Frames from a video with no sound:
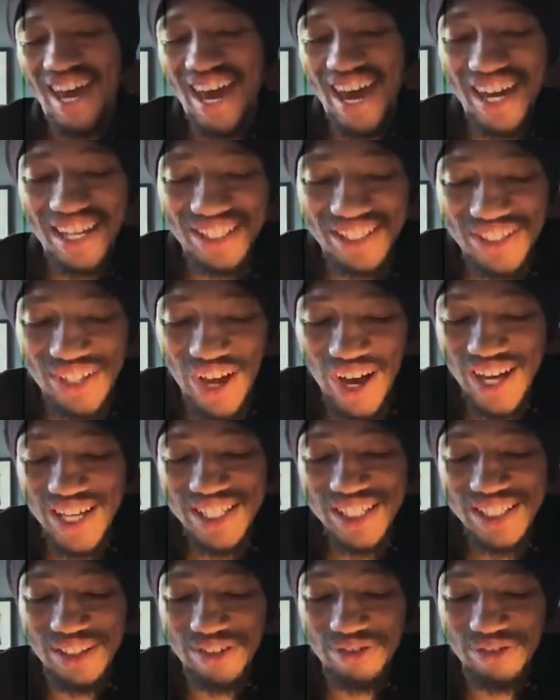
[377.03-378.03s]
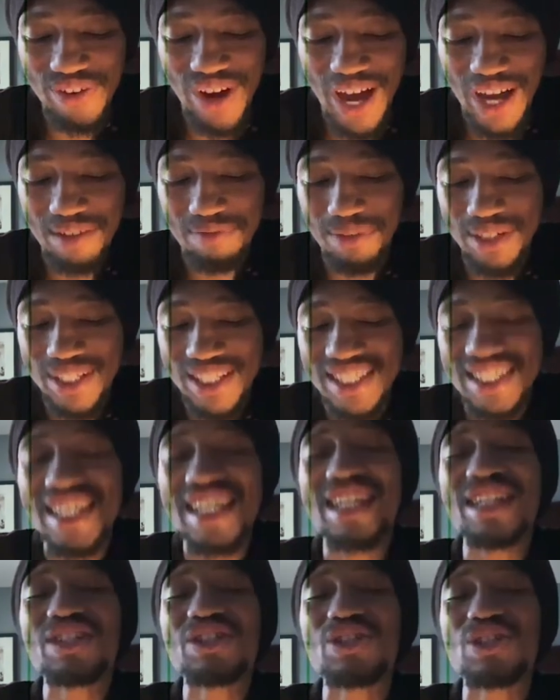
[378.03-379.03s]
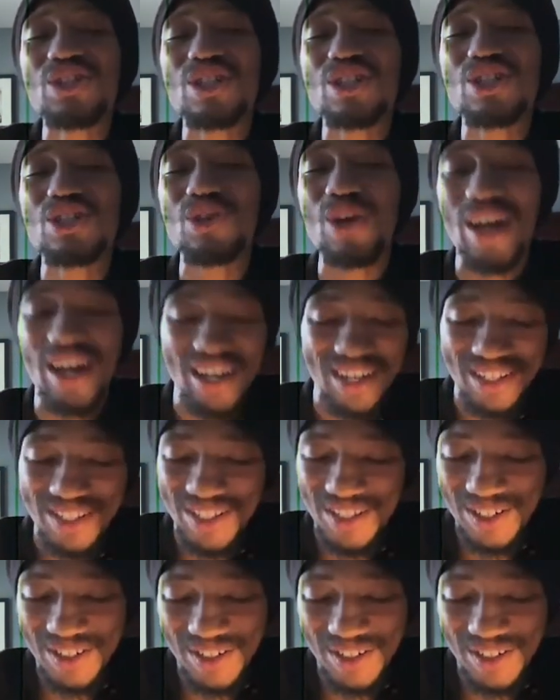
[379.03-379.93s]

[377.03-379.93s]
and tossed the fragments into the trash.